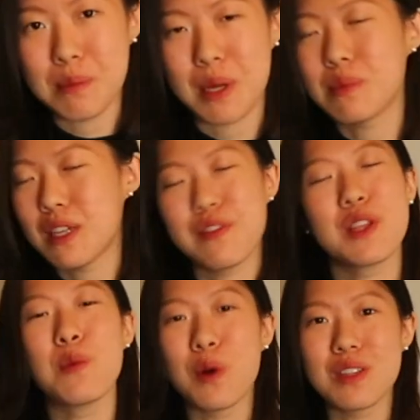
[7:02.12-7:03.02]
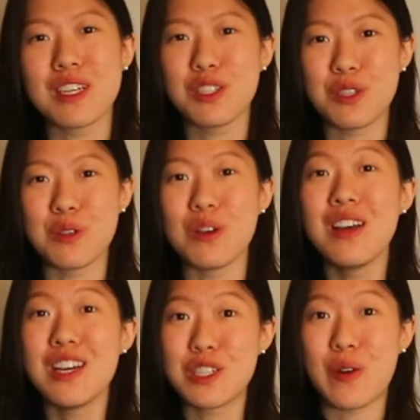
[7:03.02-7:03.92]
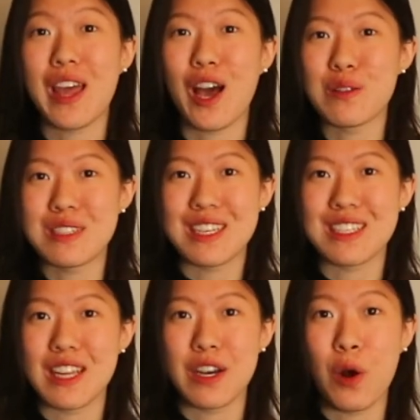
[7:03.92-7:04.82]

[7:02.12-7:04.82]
But I'm definitely willing to try out these like